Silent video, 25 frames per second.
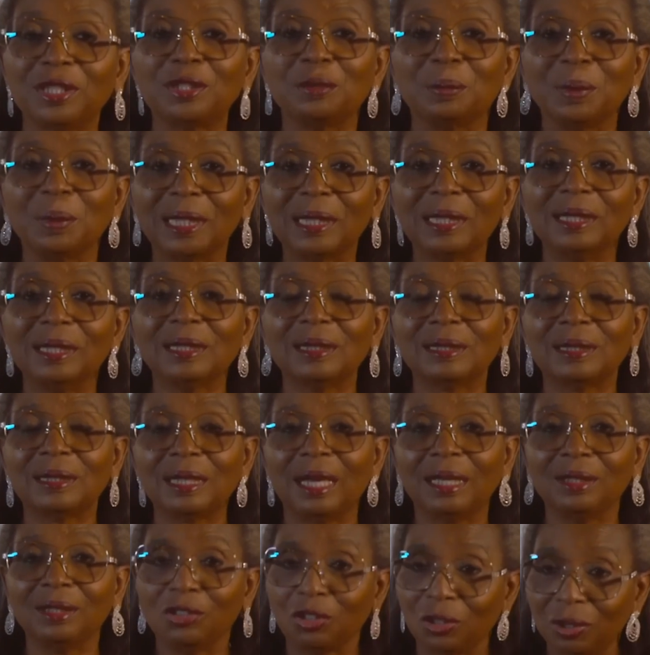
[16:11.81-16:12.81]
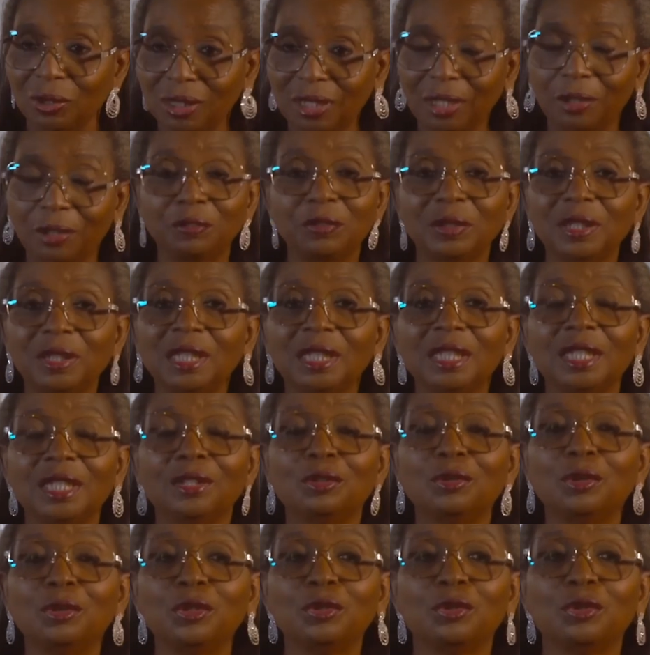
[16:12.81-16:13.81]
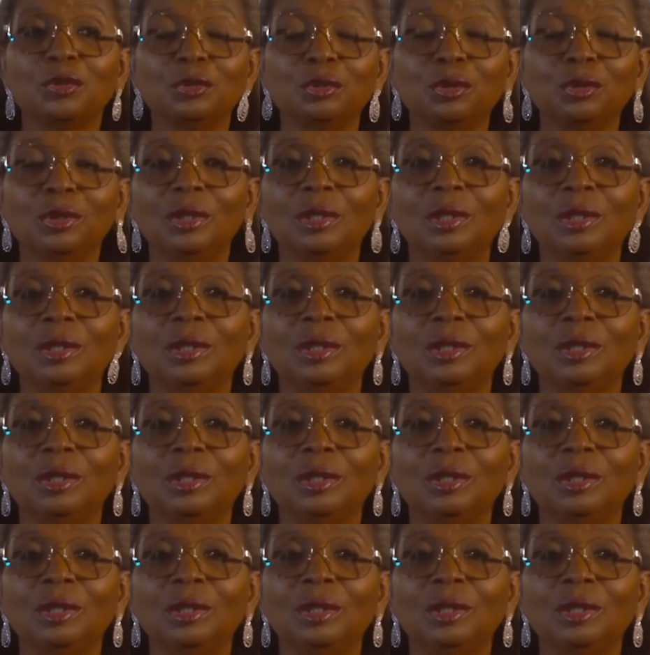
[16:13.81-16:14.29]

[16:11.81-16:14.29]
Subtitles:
speakers, and you're definitely going to